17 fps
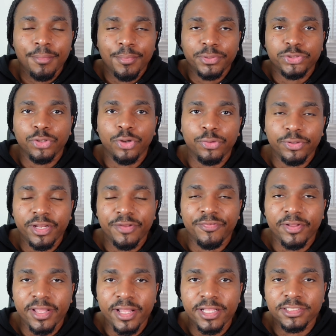but you're on
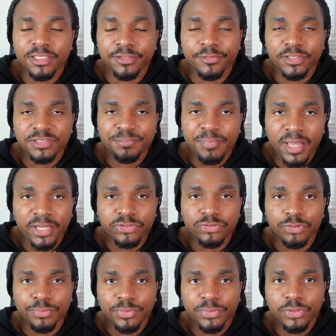different ends of the spectrum.